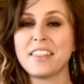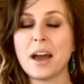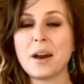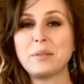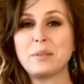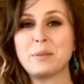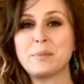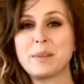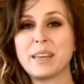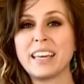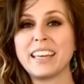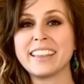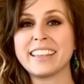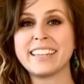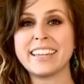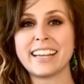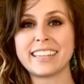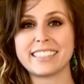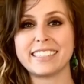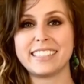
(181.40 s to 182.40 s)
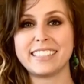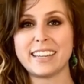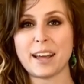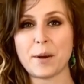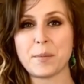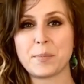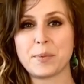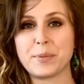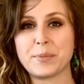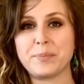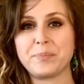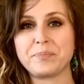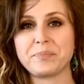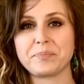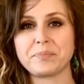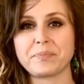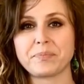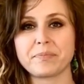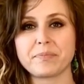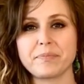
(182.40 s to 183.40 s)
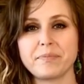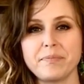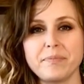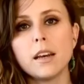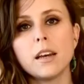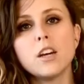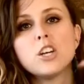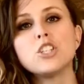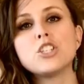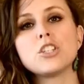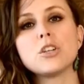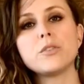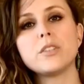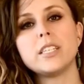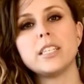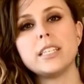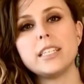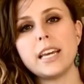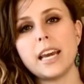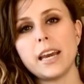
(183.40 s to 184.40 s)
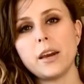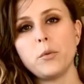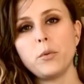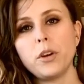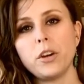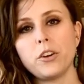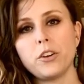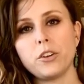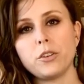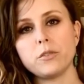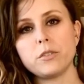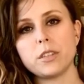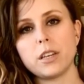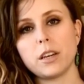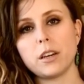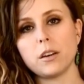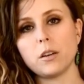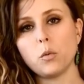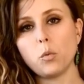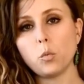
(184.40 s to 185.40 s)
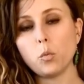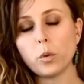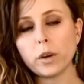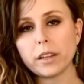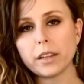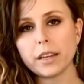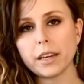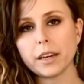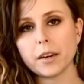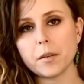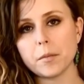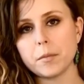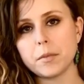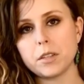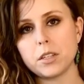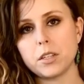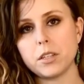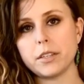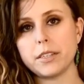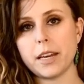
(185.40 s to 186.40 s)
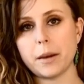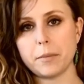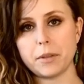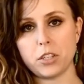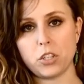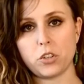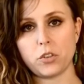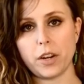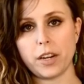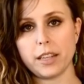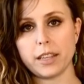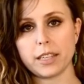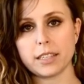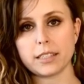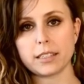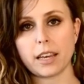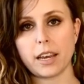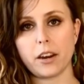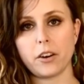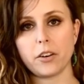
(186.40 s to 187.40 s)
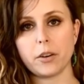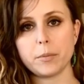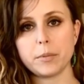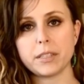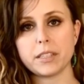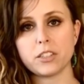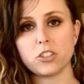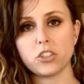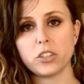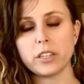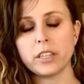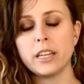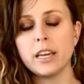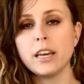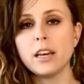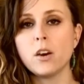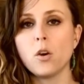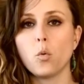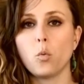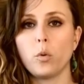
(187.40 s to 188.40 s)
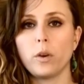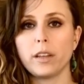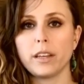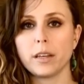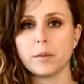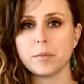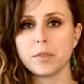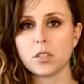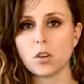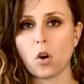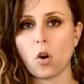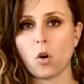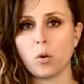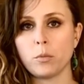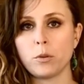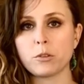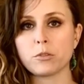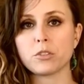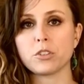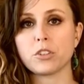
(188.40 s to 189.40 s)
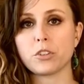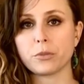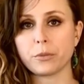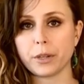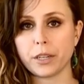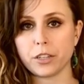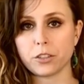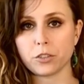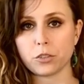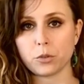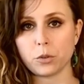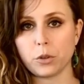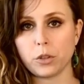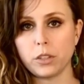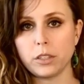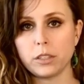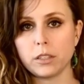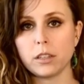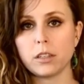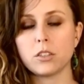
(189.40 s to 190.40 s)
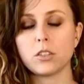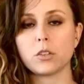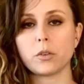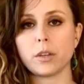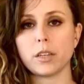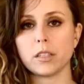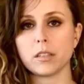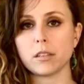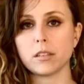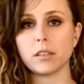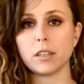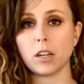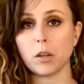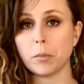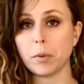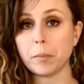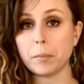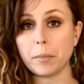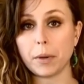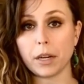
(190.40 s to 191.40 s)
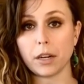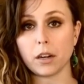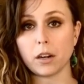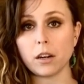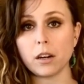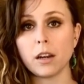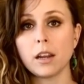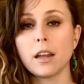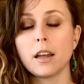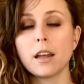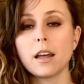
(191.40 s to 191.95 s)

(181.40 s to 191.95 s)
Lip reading: that will be the next step. So today we are using William to demonstrate this carry position. William's almost 3 years old, so he's a little bit bigger